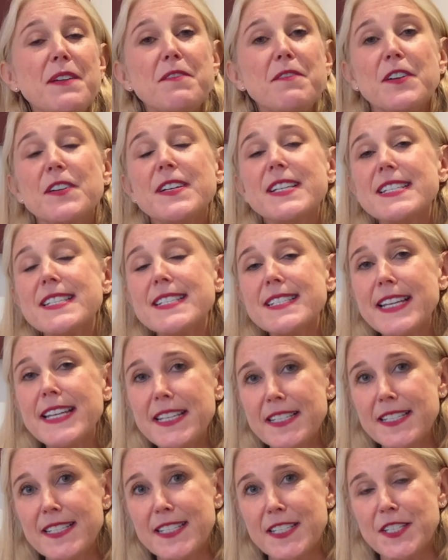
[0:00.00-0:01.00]
very
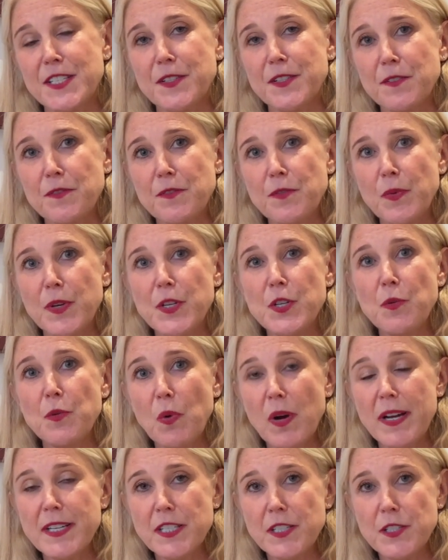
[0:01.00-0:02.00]
sensitive when you
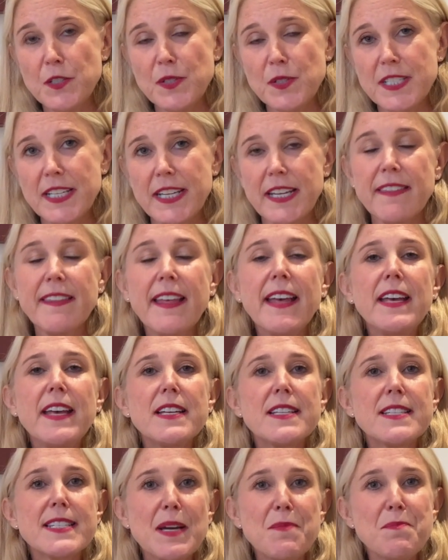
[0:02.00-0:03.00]
whiten your teeth.
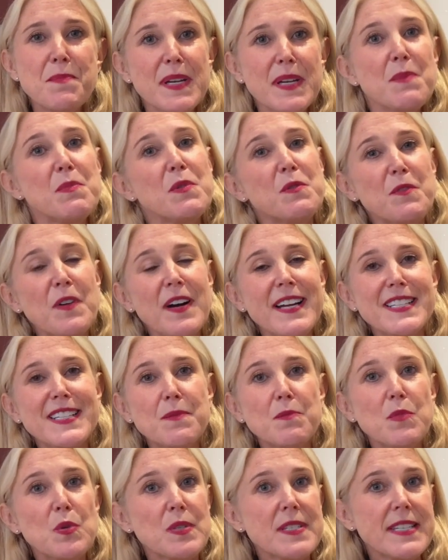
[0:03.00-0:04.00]
Some people find it
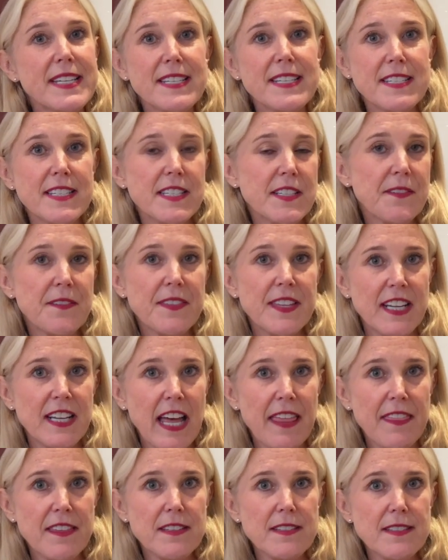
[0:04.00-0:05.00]
more sensitive than
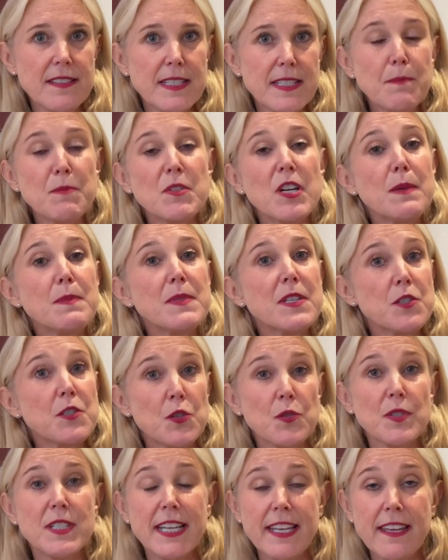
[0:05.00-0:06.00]
others. Sometimes it's
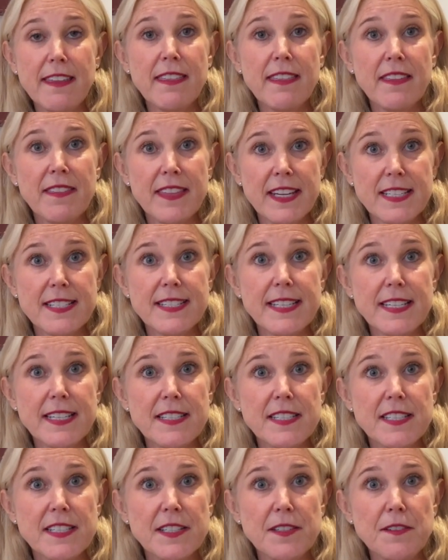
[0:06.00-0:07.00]
your teeth that are
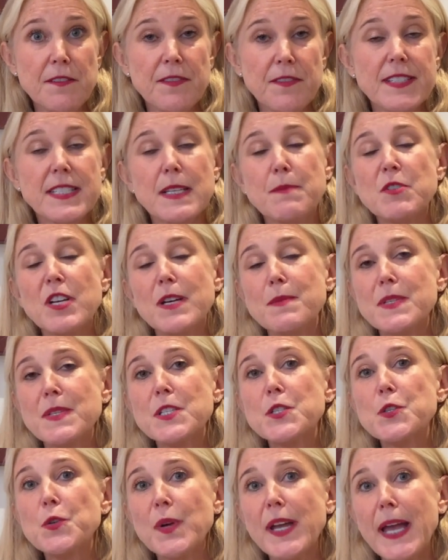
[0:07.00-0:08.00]
sensitive, sometimes it's
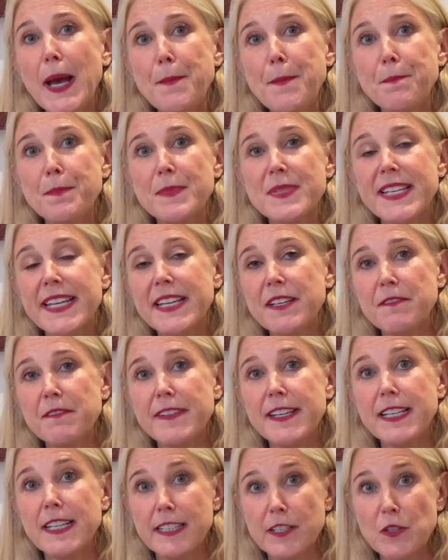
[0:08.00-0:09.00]
your gums. They can
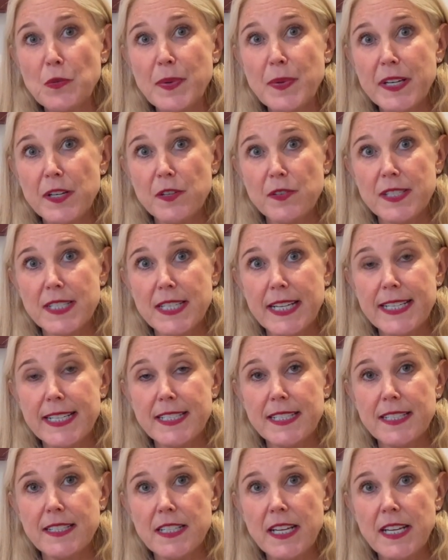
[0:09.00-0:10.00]
feel a little bit irritated.